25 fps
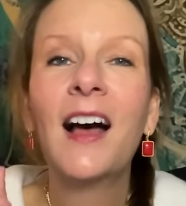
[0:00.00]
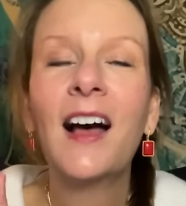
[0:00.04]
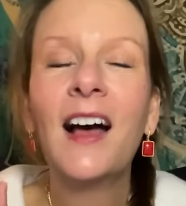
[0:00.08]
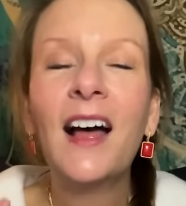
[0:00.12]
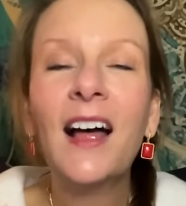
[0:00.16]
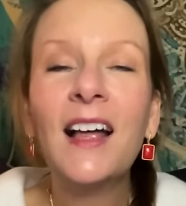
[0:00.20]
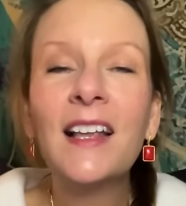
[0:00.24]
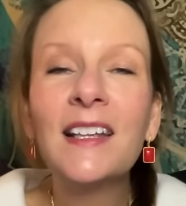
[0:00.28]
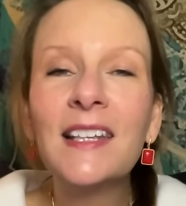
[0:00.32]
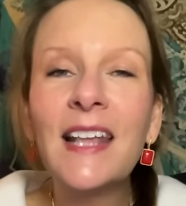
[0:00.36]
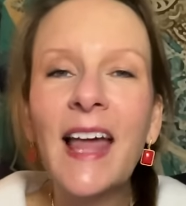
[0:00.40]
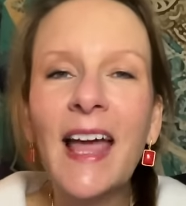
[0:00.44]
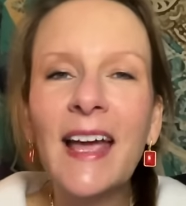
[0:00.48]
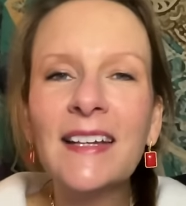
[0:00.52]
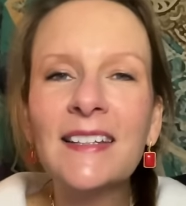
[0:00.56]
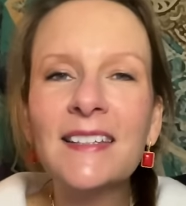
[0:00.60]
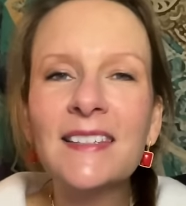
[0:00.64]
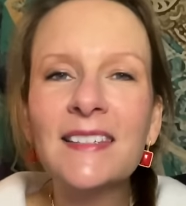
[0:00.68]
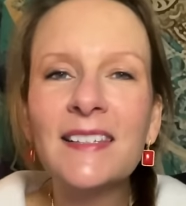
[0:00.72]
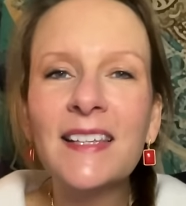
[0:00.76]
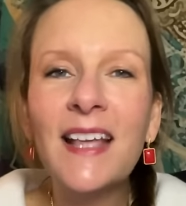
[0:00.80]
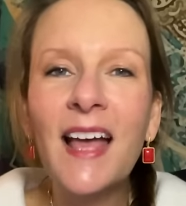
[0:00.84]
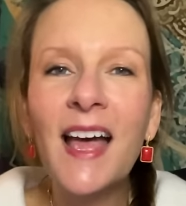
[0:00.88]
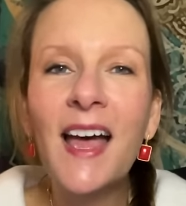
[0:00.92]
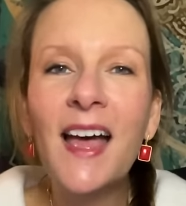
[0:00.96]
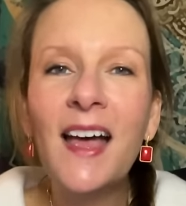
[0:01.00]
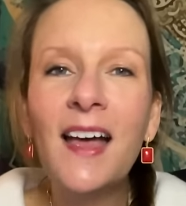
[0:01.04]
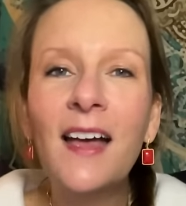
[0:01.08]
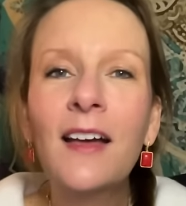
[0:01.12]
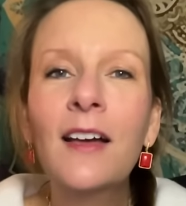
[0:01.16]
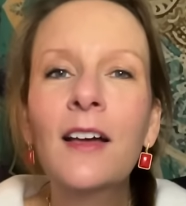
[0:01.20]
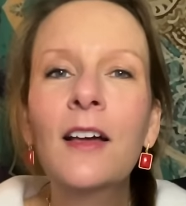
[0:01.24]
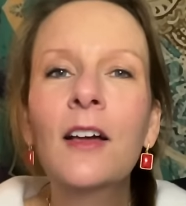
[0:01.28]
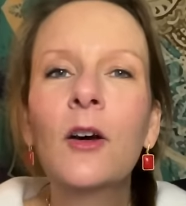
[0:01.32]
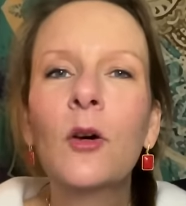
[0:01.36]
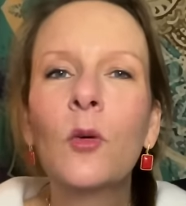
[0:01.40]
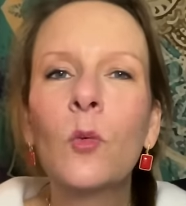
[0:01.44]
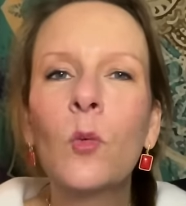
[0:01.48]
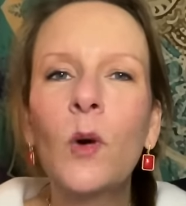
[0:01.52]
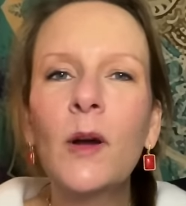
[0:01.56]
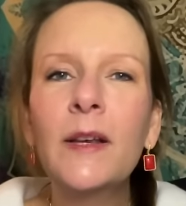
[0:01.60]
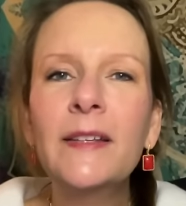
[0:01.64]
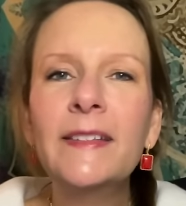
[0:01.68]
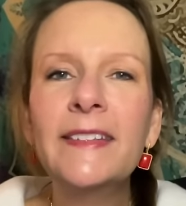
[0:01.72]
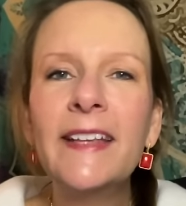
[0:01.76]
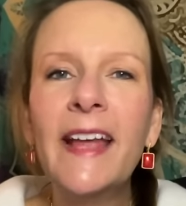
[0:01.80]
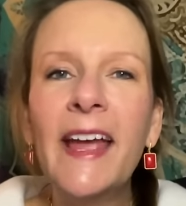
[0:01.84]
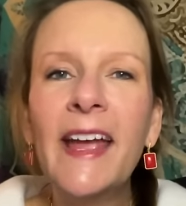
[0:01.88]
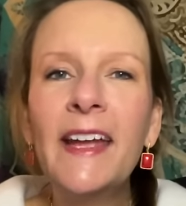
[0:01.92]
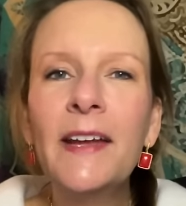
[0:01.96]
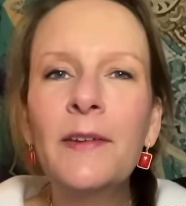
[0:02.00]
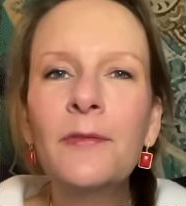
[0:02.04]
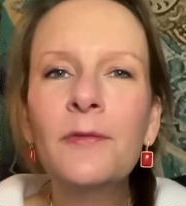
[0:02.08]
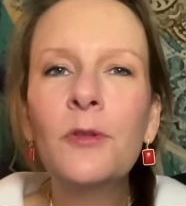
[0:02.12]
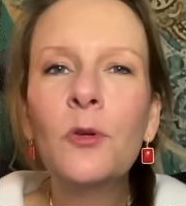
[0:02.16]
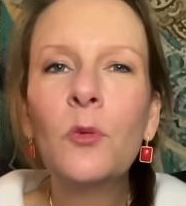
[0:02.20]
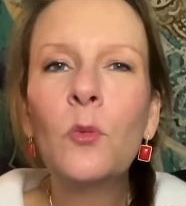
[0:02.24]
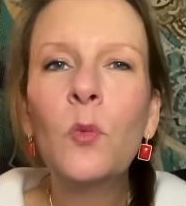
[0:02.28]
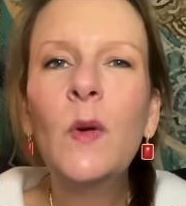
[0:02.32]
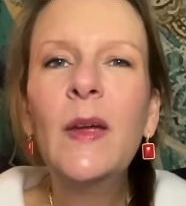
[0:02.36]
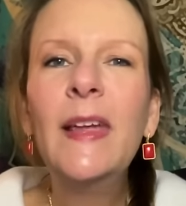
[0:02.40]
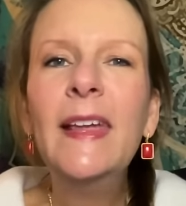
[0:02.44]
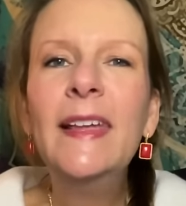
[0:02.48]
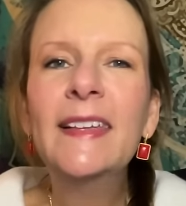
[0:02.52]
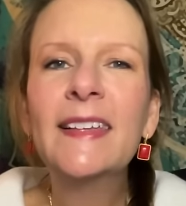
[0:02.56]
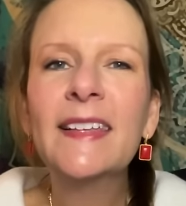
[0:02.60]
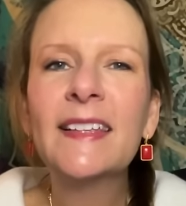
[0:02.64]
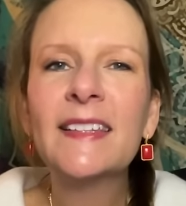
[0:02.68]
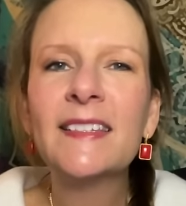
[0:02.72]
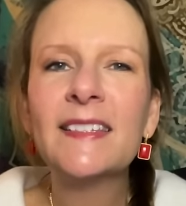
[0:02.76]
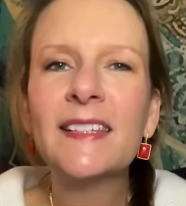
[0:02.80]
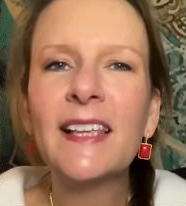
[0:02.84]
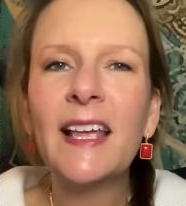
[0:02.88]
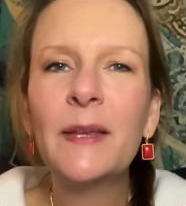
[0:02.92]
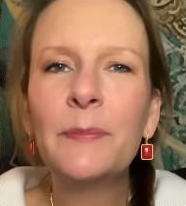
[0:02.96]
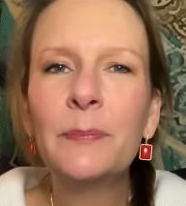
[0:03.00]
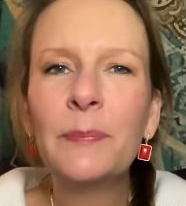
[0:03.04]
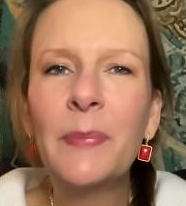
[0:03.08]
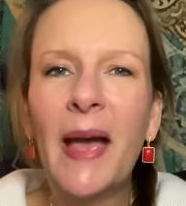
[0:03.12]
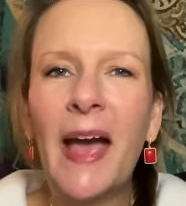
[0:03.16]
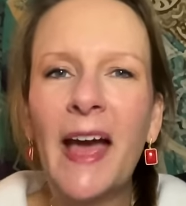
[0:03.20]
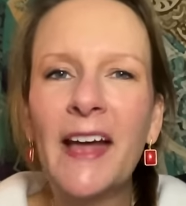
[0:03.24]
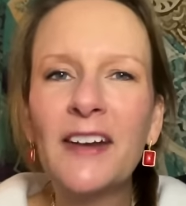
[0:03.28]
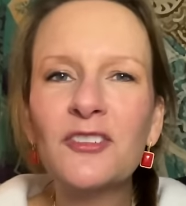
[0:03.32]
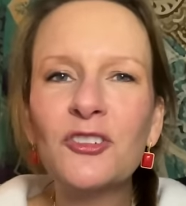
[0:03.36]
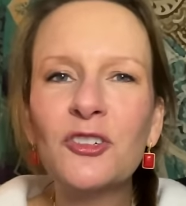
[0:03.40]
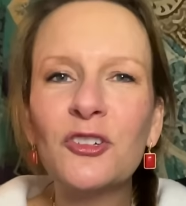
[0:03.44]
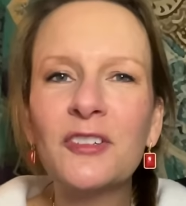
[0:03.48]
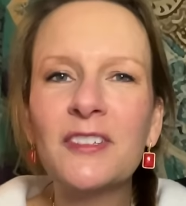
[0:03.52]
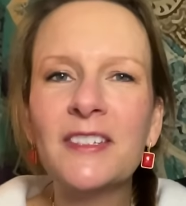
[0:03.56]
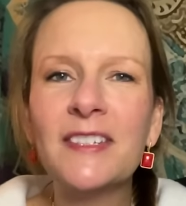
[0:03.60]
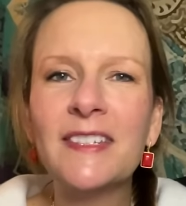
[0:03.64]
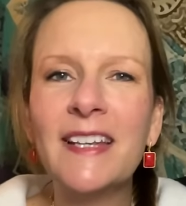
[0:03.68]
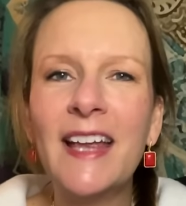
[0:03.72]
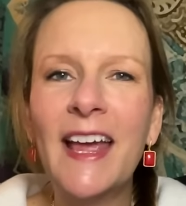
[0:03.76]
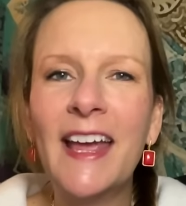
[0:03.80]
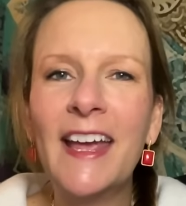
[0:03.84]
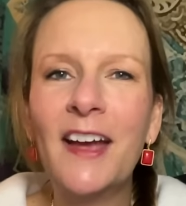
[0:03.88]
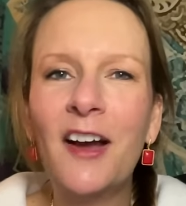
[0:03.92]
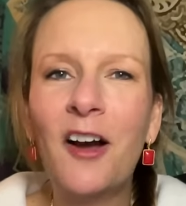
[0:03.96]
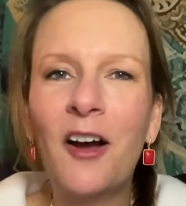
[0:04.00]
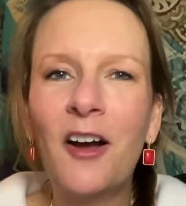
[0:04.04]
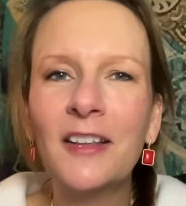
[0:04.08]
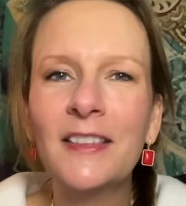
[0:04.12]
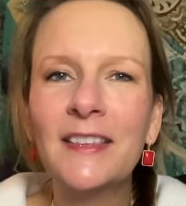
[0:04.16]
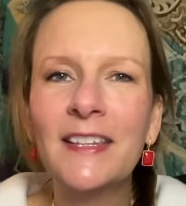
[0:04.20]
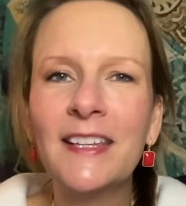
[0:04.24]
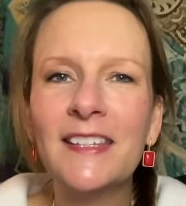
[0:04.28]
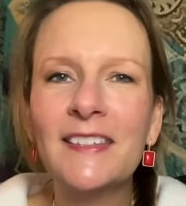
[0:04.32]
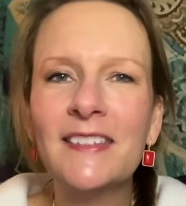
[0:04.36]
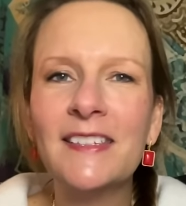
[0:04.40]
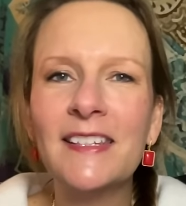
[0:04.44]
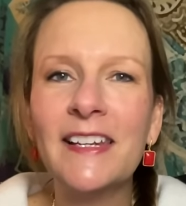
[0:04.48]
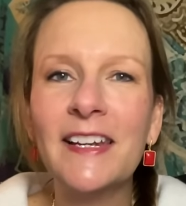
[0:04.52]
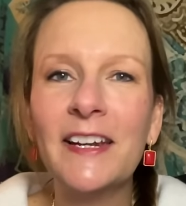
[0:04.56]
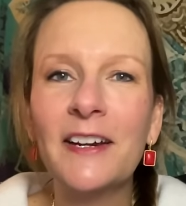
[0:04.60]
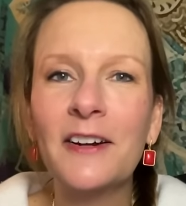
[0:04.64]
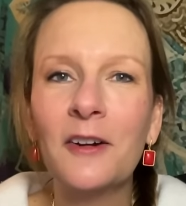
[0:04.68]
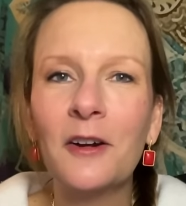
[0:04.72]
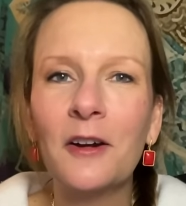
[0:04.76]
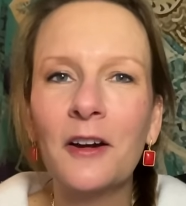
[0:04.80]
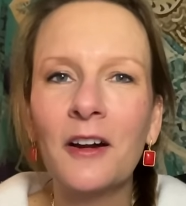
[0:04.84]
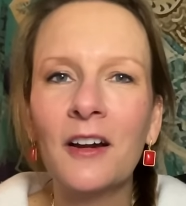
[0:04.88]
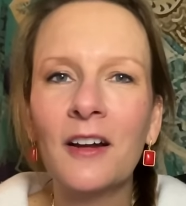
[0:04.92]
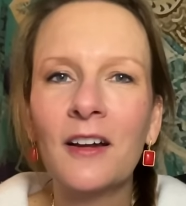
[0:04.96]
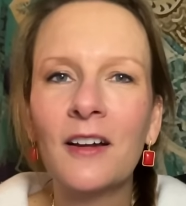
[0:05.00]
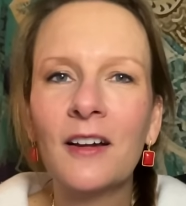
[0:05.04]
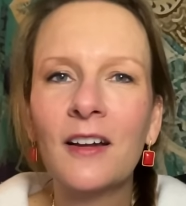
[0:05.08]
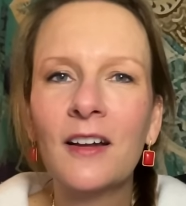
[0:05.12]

Alexa, what day of the week is St. Patrick's Day on this year?